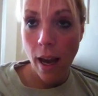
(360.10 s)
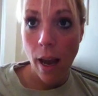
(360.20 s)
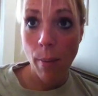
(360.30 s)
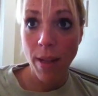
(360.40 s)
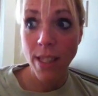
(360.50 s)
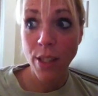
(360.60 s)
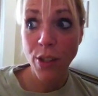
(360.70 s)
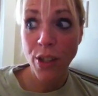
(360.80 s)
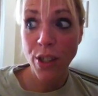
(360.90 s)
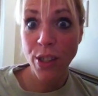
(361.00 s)
My
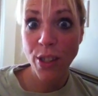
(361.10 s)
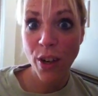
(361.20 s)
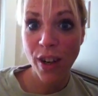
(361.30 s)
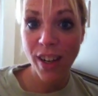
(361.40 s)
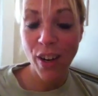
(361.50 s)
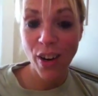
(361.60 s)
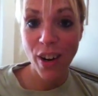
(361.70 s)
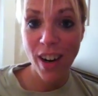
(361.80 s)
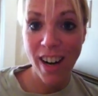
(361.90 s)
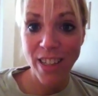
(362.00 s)
sister started
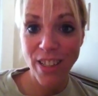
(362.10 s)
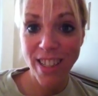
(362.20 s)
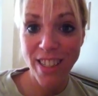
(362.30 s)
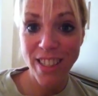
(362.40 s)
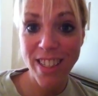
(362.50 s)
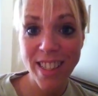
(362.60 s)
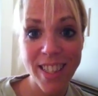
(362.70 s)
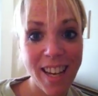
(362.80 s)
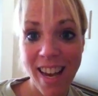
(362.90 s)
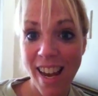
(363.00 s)
her HCG
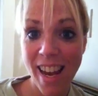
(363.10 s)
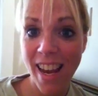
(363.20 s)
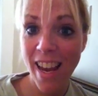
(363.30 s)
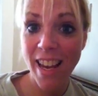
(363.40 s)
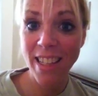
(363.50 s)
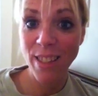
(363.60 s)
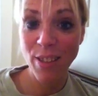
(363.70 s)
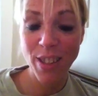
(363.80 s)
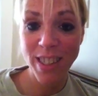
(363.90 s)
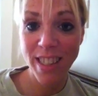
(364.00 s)
today,
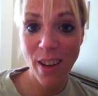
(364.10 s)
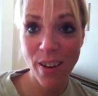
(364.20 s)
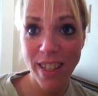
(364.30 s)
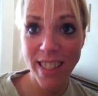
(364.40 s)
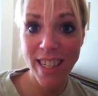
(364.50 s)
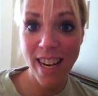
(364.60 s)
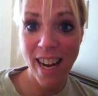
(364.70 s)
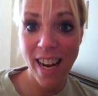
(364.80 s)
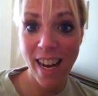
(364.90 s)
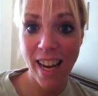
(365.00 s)
so she's loading
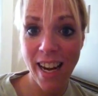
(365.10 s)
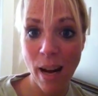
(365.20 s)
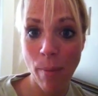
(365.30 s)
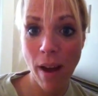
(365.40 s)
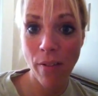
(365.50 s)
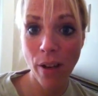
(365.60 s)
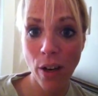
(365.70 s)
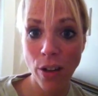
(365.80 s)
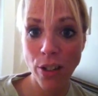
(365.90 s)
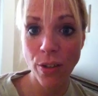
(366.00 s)
today, and I'm having
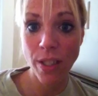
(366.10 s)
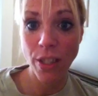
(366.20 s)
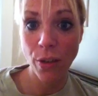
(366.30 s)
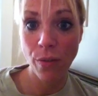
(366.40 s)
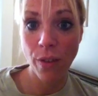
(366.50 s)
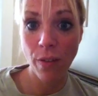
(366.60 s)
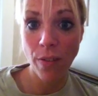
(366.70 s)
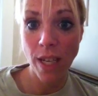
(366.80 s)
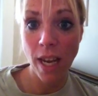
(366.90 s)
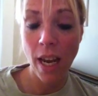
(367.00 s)
her do the
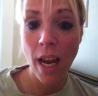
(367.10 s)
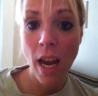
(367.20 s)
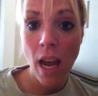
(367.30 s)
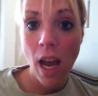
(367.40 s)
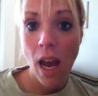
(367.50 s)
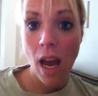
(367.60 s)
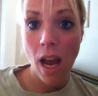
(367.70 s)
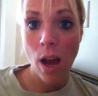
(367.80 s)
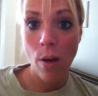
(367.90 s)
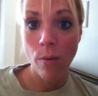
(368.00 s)
250
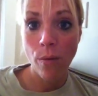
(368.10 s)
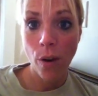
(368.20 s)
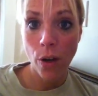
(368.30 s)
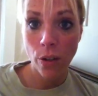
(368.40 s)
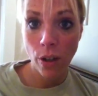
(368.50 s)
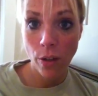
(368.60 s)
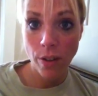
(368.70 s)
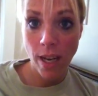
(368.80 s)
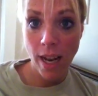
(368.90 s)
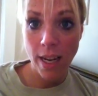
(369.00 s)
for her
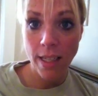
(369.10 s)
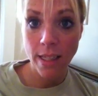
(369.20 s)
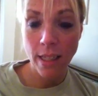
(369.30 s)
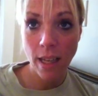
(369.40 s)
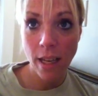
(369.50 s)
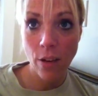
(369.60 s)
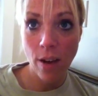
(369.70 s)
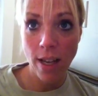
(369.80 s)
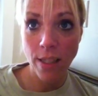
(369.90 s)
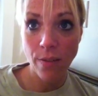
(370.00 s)
load days like you
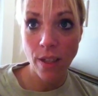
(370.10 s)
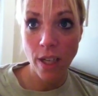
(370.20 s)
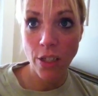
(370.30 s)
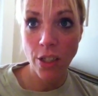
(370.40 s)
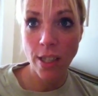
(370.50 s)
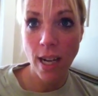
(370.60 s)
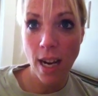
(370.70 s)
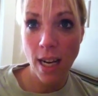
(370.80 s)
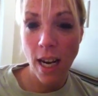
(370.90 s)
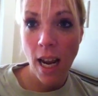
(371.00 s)
guys have done. She's not,